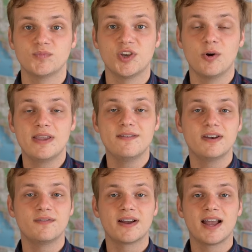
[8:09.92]
So
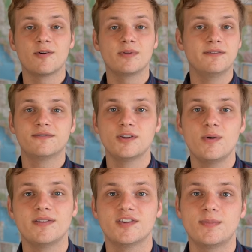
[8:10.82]
even if I got really
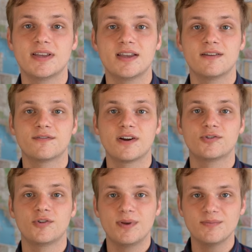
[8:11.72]
fluent speaking in
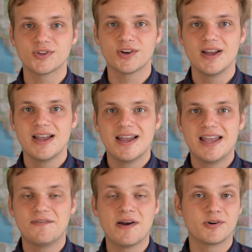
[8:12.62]
French through Pimsleur,
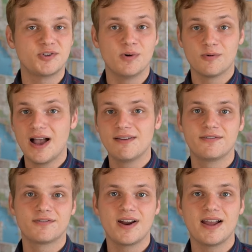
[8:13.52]
if I were to arrive
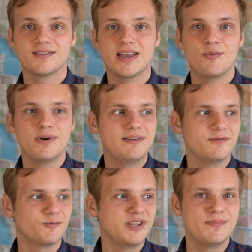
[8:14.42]
in France, I wouldn't
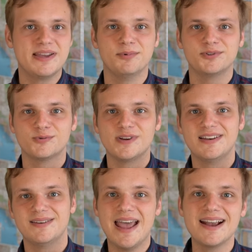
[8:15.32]
even really be able to
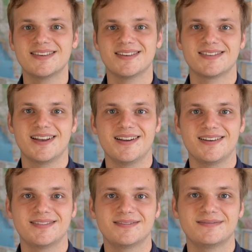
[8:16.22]
read an exit sign.
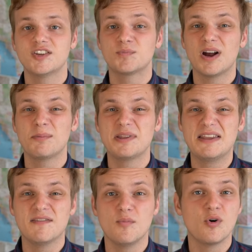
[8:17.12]
This is probably
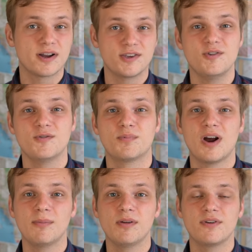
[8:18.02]
an even more acute
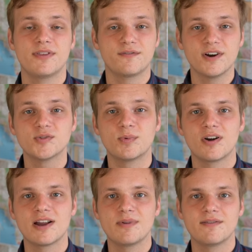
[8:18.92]
problem with the French
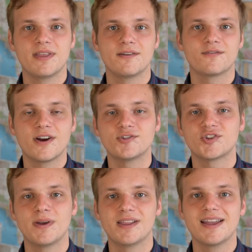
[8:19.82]
program, given that
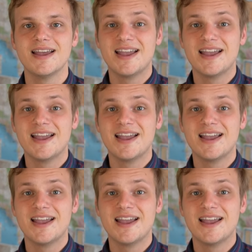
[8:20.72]
French spelling